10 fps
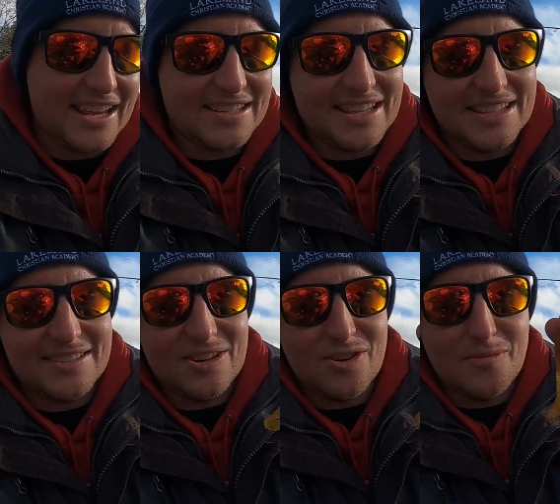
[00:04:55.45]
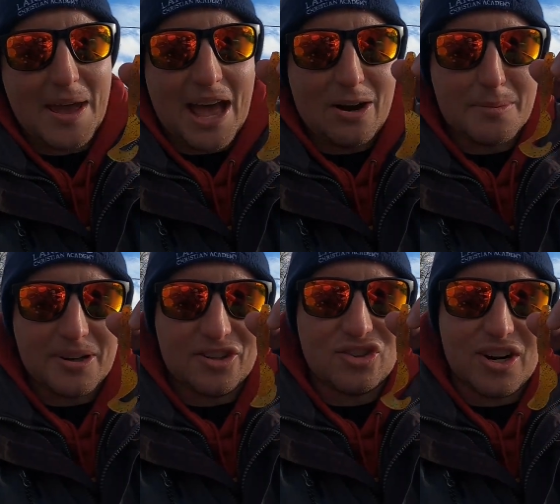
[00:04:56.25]
is the Zoom
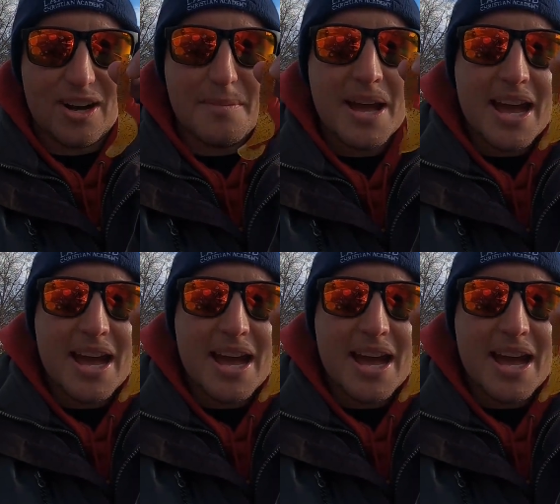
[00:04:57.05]
Albert Grub.